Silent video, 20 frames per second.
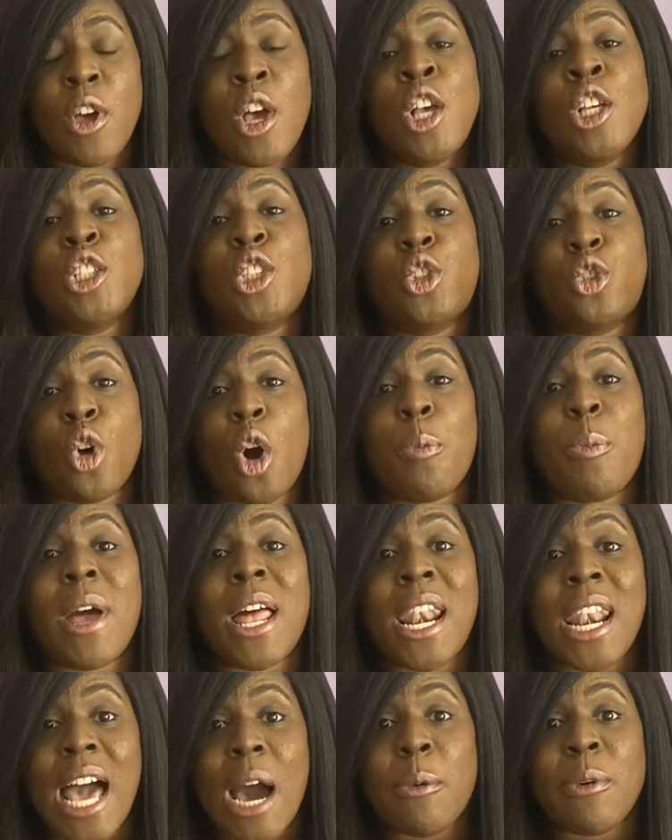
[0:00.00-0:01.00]
Stop
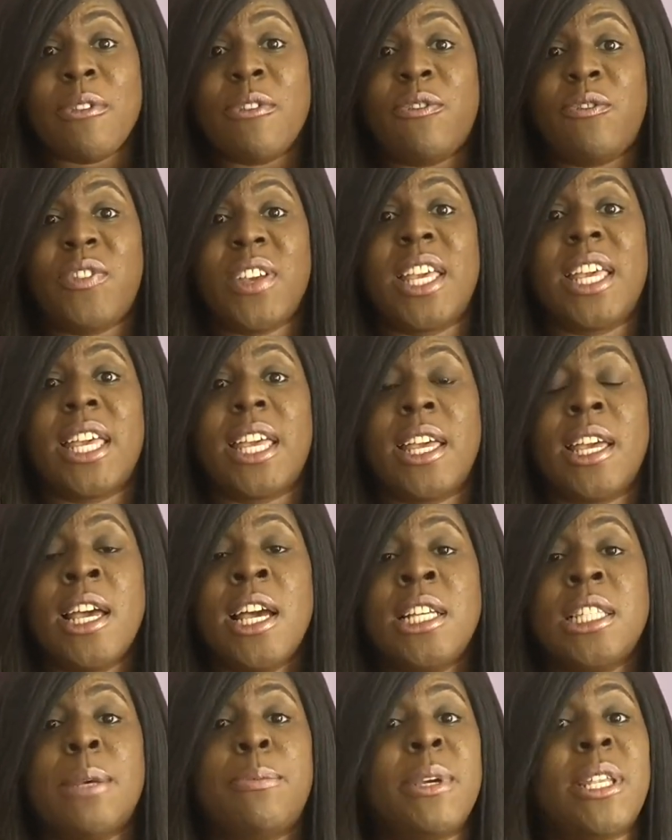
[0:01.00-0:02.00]
allowing fear
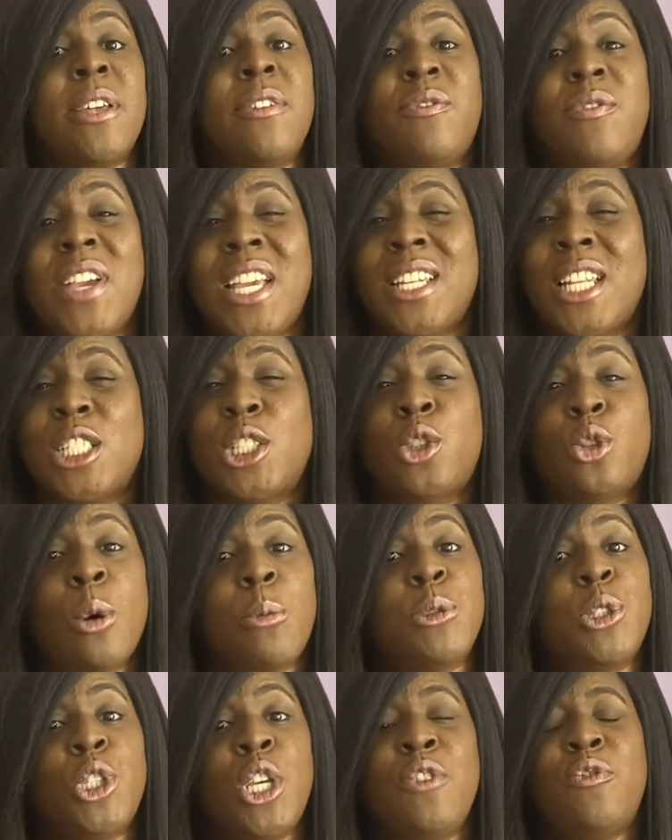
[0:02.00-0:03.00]
to be the thing that
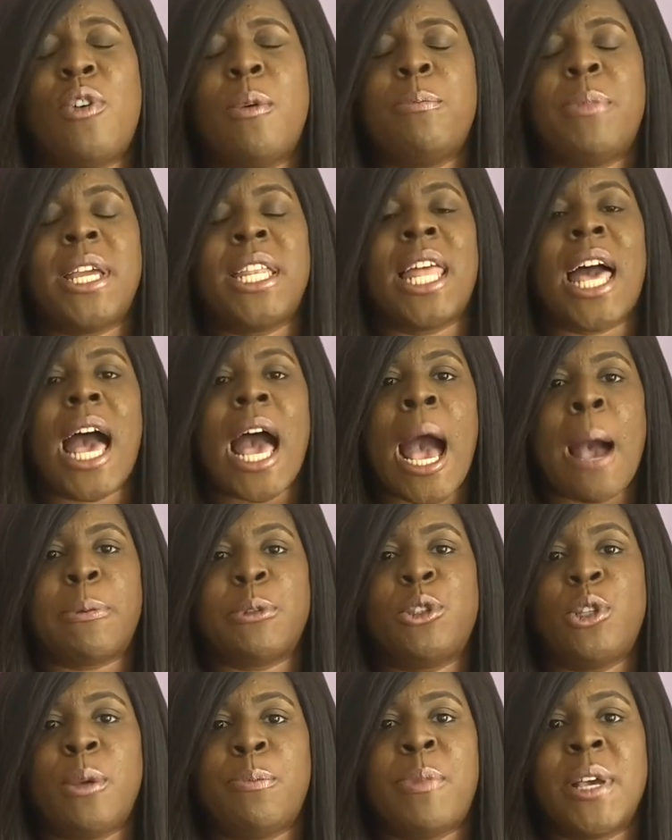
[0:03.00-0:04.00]
stops you from being the
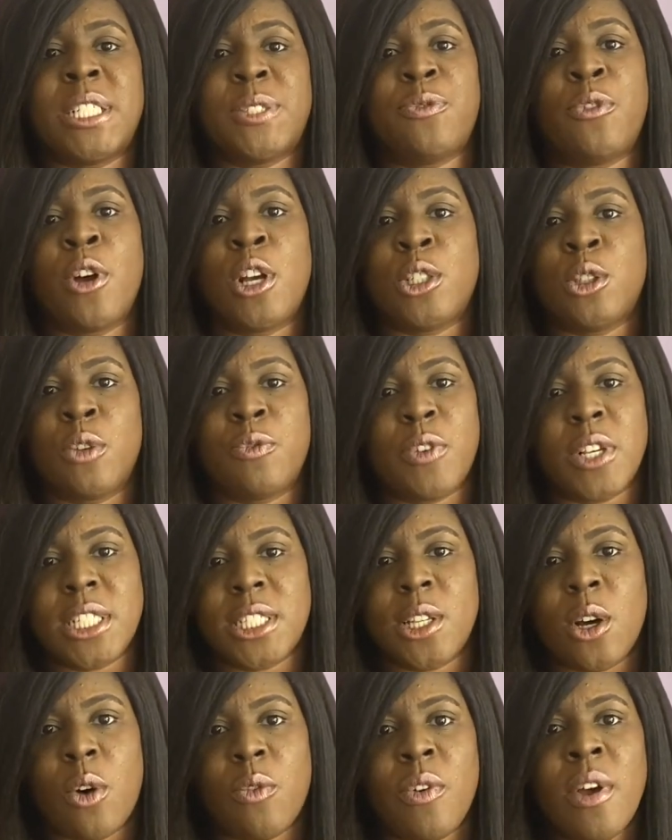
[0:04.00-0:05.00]
absolute best version of
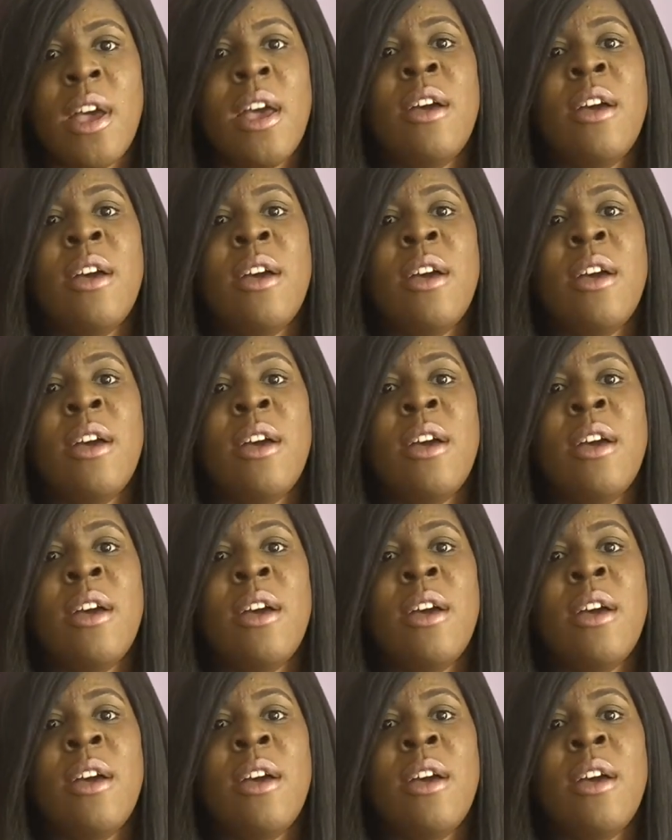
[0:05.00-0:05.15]
yourself.